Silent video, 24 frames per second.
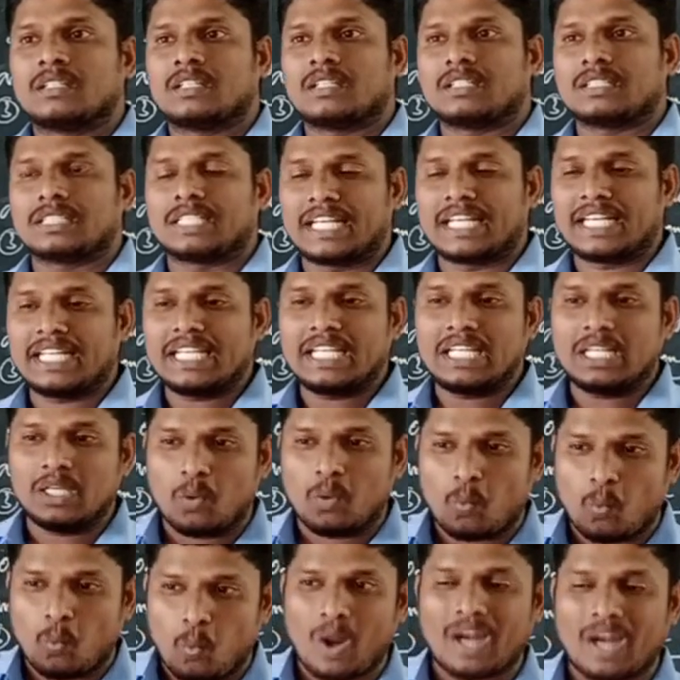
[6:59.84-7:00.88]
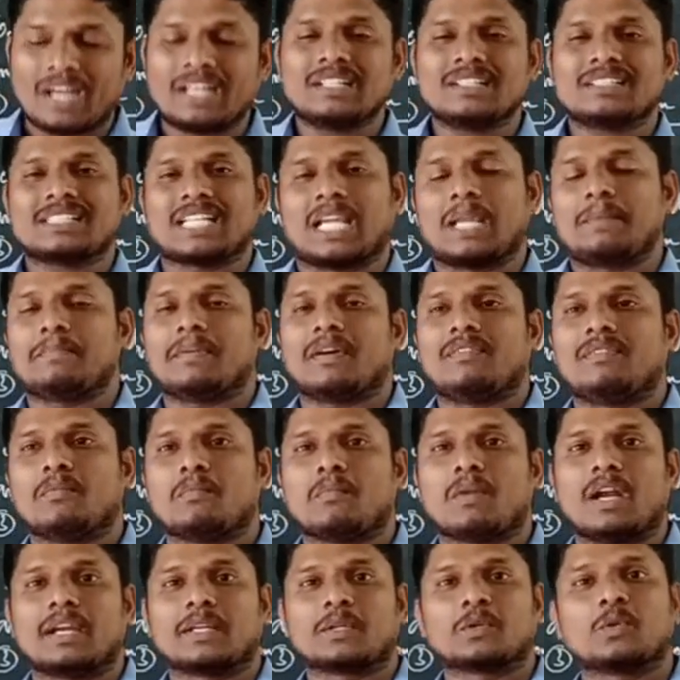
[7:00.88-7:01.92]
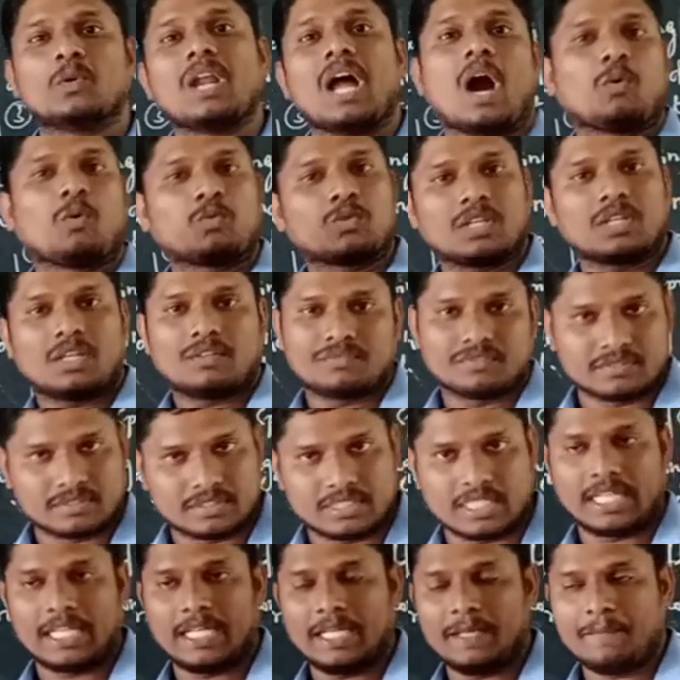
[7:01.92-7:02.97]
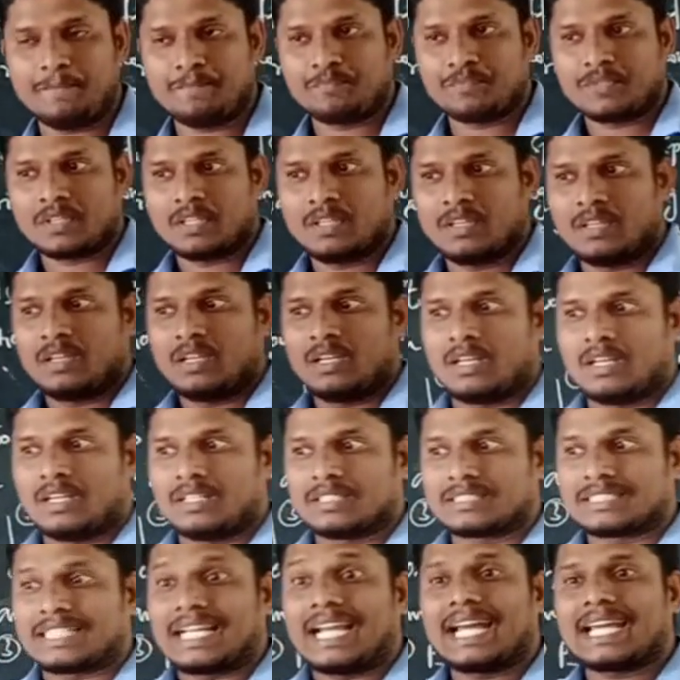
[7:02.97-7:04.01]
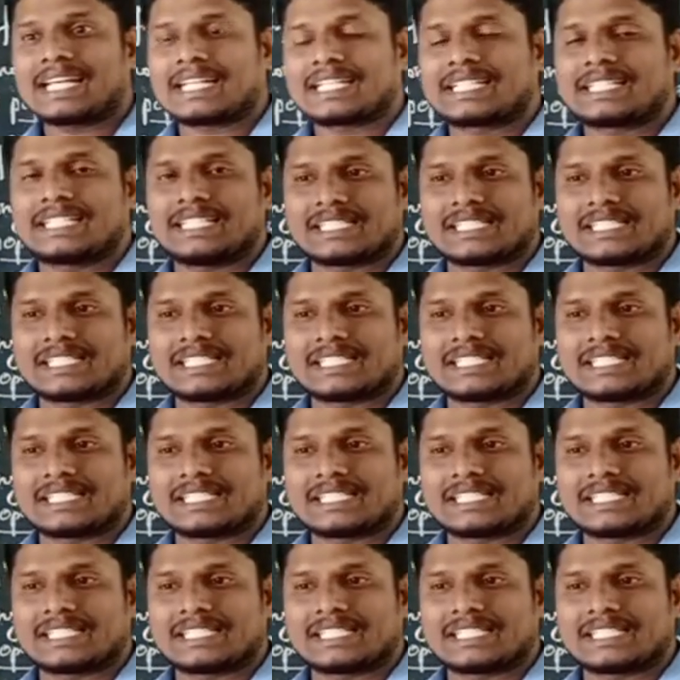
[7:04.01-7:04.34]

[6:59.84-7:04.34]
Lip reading: any one type of molecule out of 3 characters,